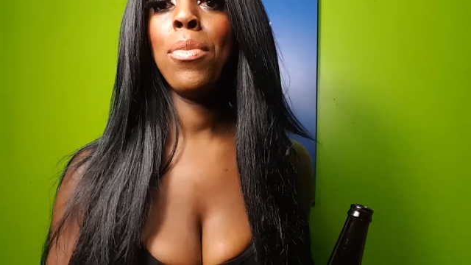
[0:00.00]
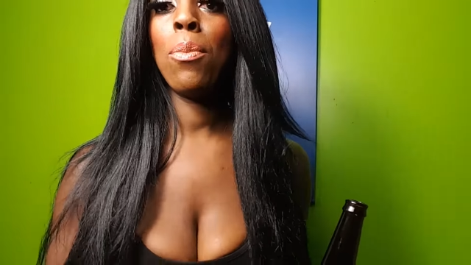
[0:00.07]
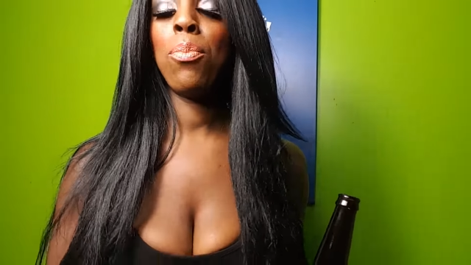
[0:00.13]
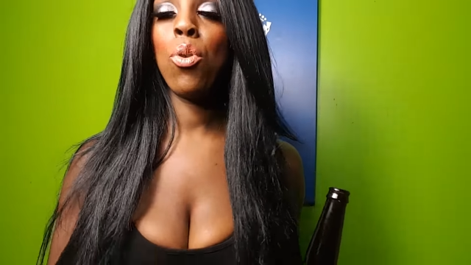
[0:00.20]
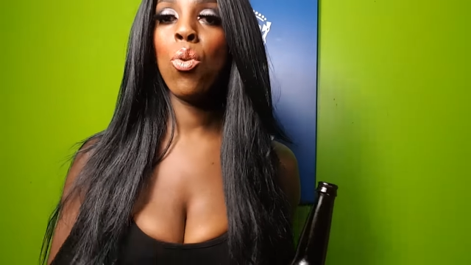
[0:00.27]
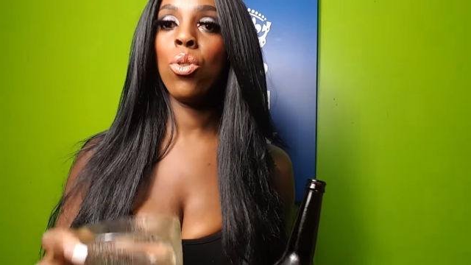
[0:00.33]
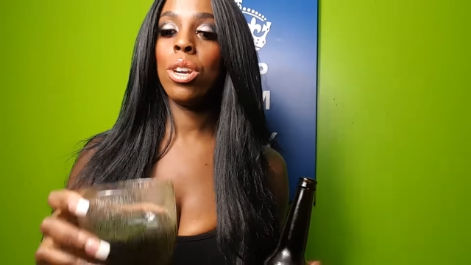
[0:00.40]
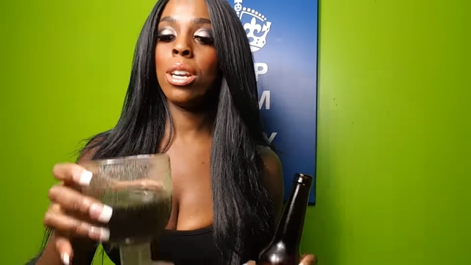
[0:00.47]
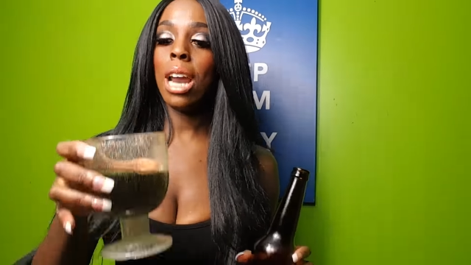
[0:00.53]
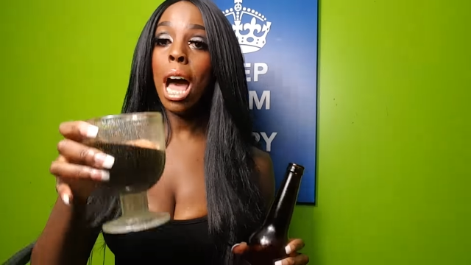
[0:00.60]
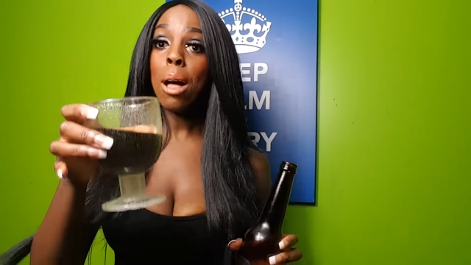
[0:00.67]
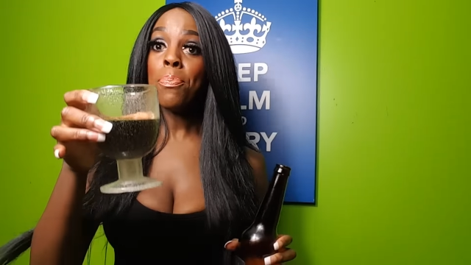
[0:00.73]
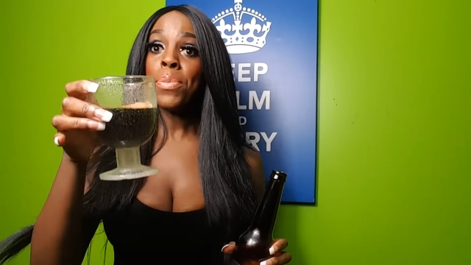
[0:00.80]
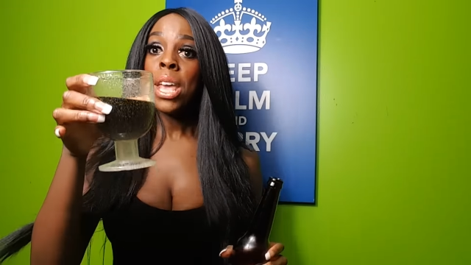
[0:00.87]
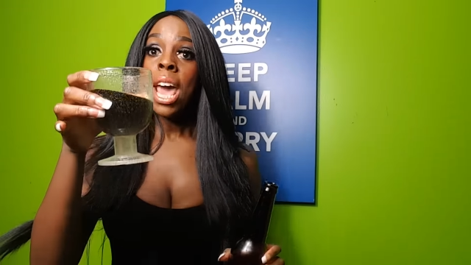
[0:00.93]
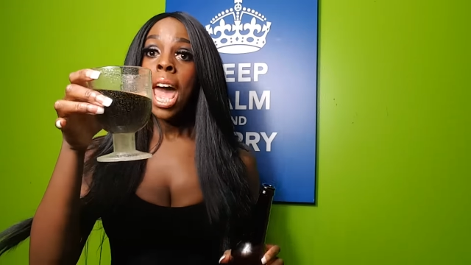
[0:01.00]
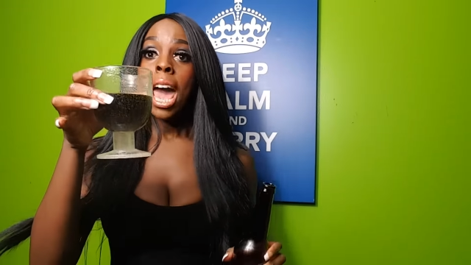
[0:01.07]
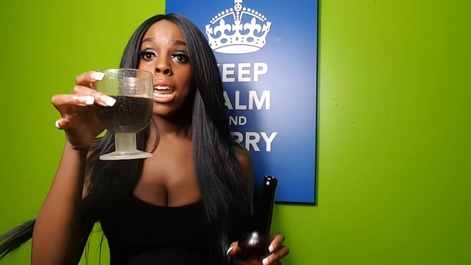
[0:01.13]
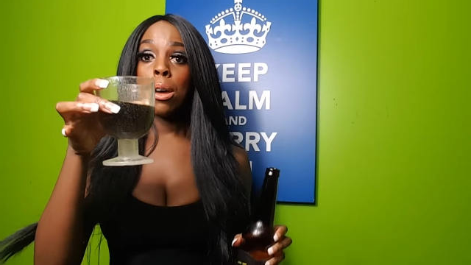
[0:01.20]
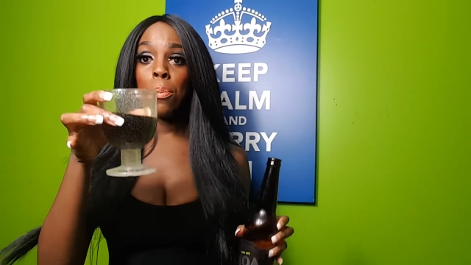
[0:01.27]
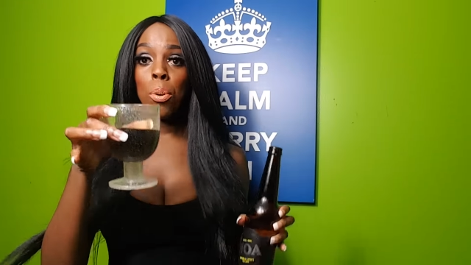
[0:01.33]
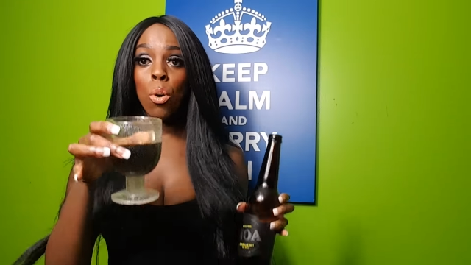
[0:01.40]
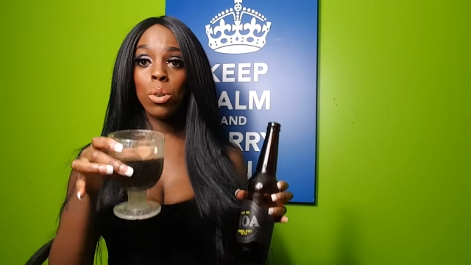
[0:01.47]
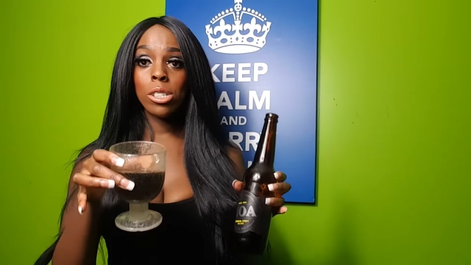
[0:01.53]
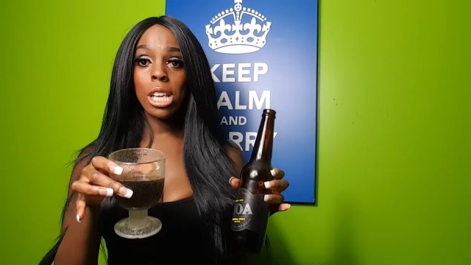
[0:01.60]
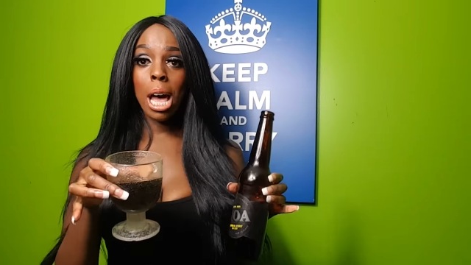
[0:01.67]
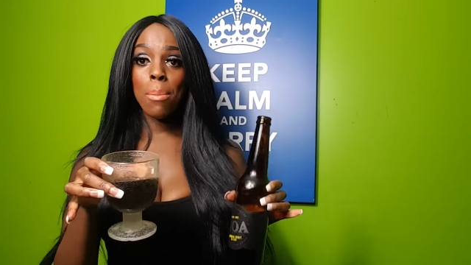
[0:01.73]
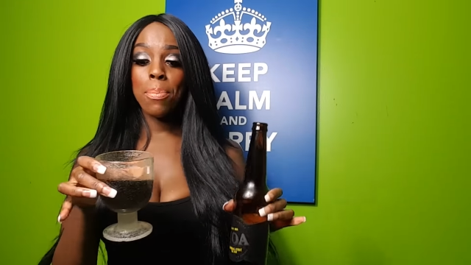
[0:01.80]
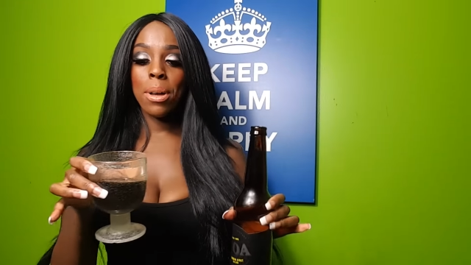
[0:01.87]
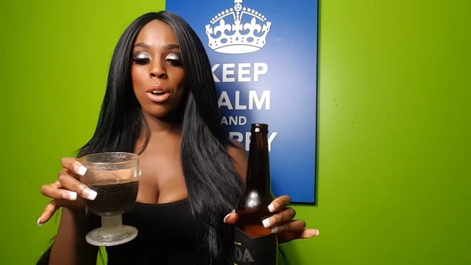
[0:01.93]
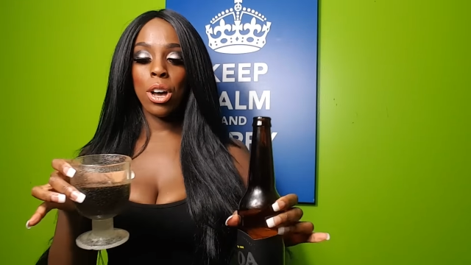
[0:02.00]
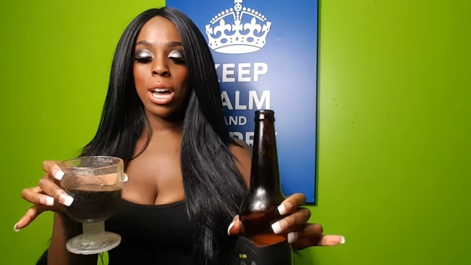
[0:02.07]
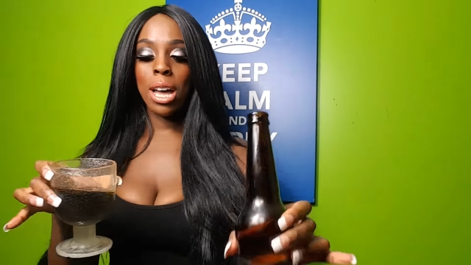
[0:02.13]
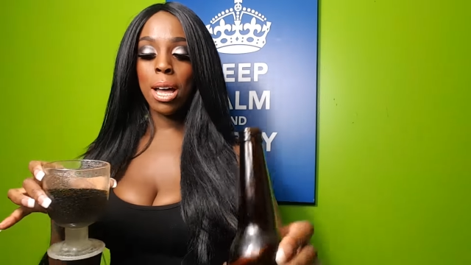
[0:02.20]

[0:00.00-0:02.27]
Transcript: poured it up, and it pours up